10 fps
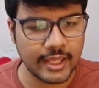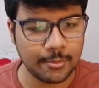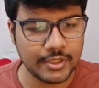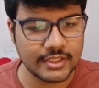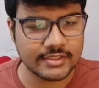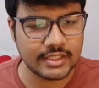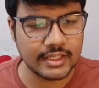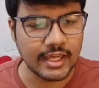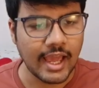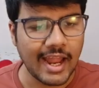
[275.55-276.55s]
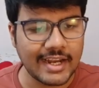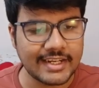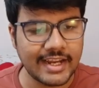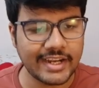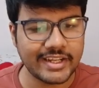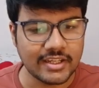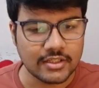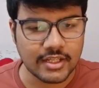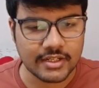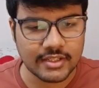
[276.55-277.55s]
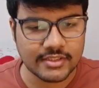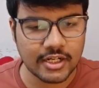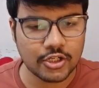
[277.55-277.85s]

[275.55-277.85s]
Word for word: B, C and get the result